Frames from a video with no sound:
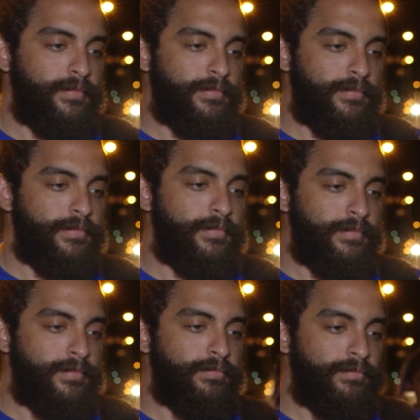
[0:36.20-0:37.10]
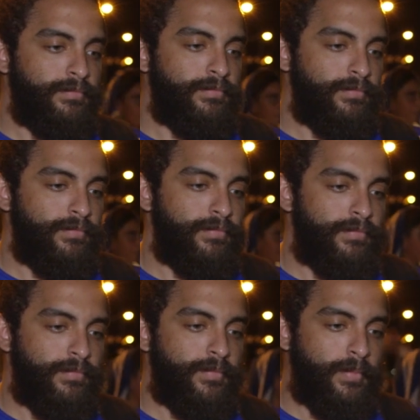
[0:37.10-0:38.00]

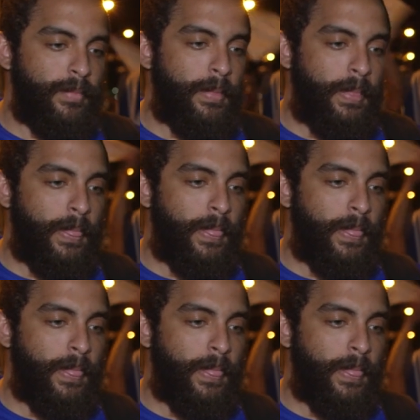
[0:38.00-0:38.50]
(not speaking)